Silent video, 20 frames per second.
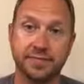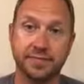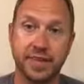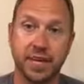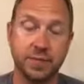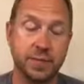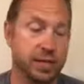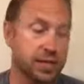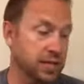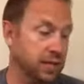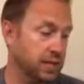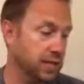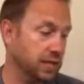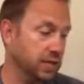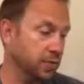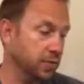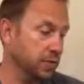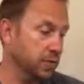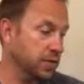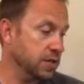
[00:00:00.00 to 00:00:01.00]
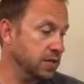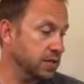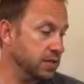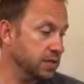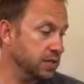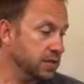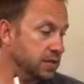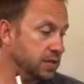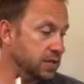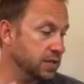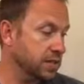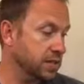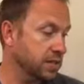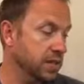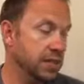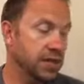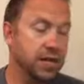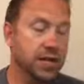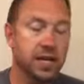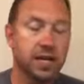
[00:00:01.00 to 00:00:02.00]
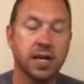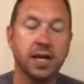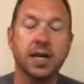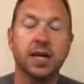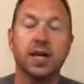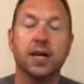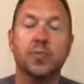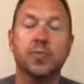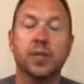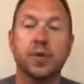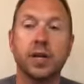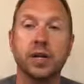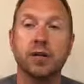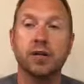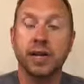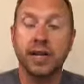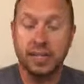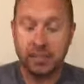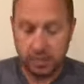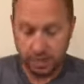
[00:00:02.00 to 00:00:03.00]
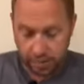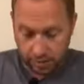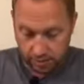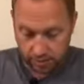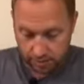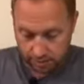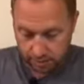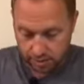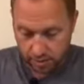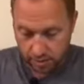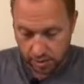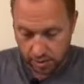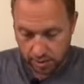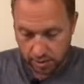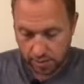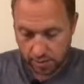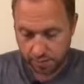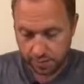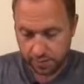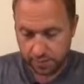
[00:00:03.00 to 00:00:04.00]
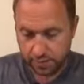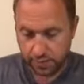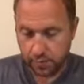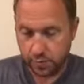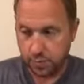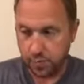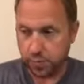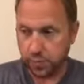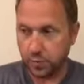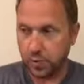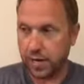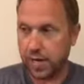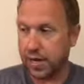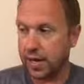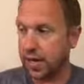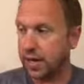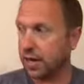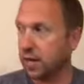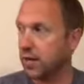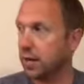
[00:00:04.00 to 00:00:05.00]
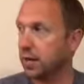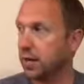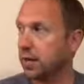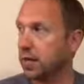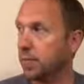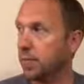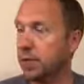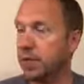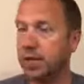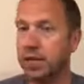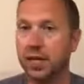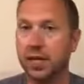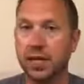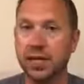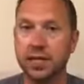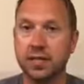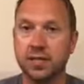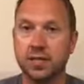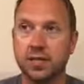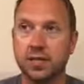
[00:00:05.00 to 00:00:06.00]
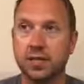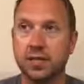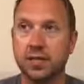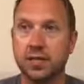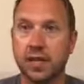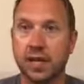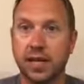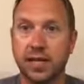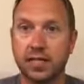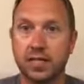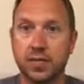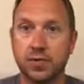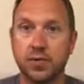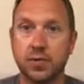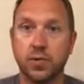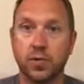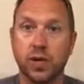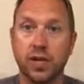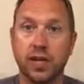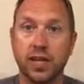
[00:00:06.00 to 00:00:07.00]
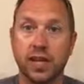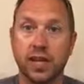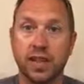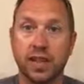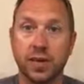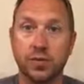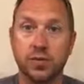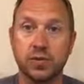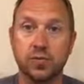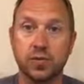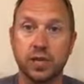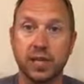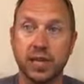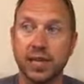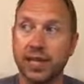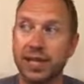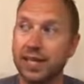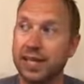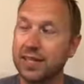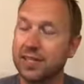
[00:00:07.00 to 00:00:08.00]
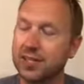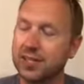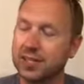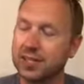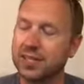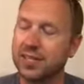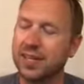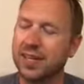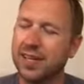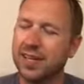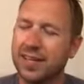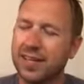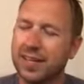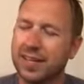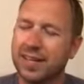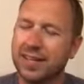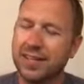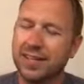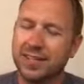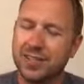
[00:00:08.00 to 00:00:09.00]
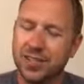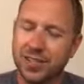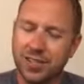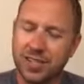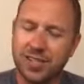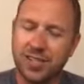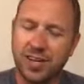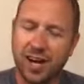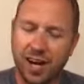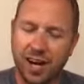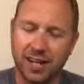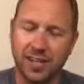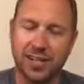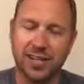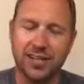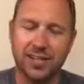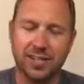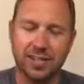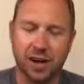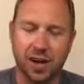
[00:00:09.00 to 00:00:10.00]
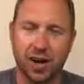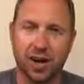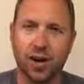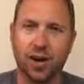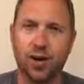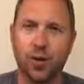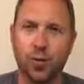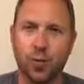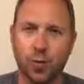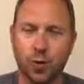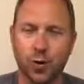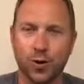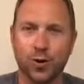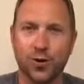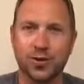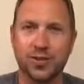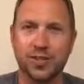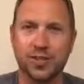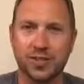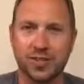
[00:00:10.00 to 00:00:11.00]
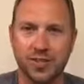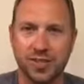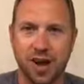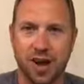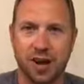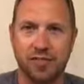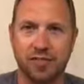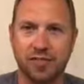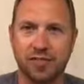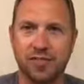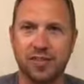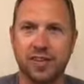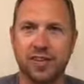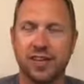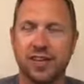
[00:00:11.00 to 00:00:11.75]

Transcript: I mean, it was pretty crazy. We had a couple of nights. I guess there was one night that was really late, just talking dog world stuff.